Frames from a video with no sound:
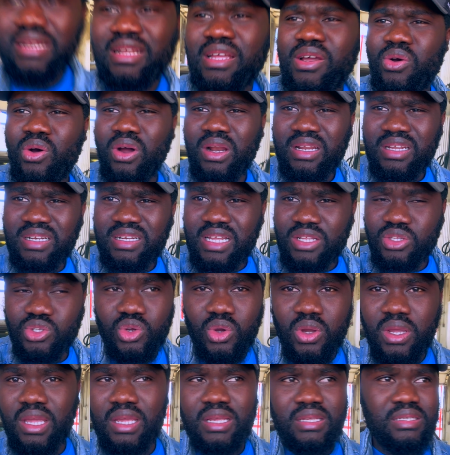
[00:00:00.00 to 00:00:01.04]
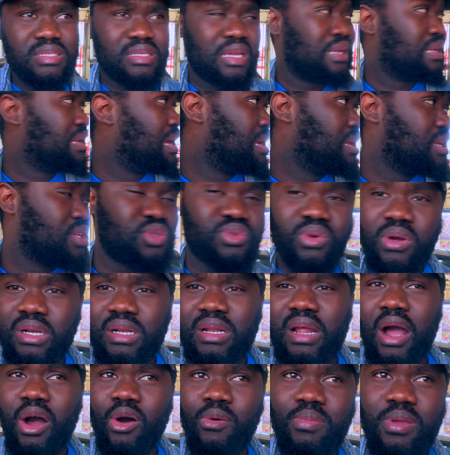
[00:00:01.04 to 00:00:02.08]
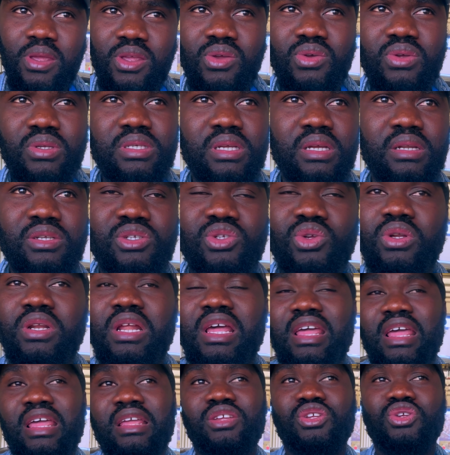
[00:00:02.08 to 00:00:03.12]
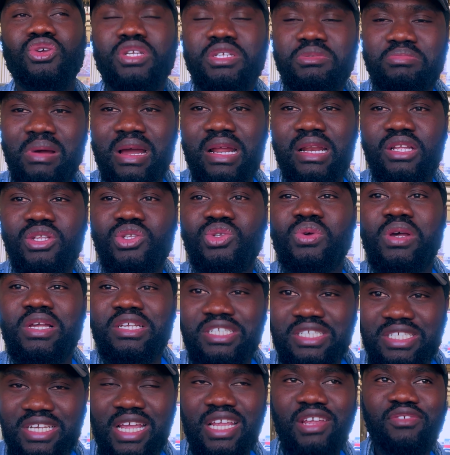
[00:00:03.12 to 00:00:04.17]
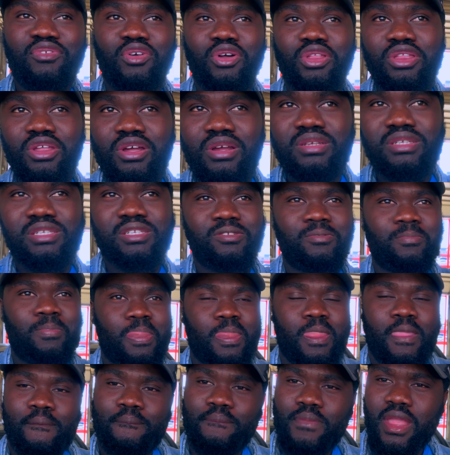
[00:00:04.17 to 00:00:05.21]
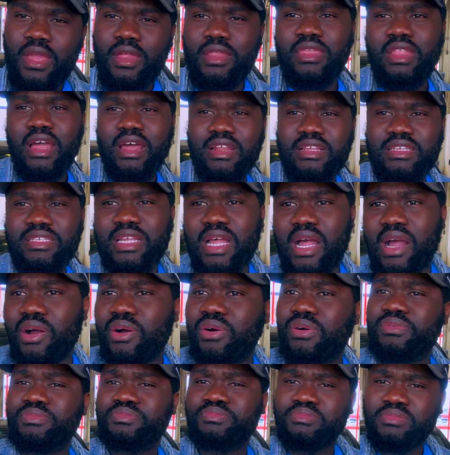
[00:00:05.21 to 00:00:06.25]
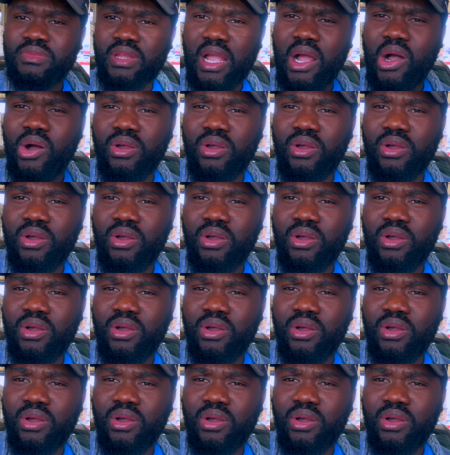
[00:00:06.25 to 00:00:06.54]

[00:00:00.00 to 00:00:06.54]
call it the tokens and that is what I'll be using. So they use money to exchange for this and that is how I'll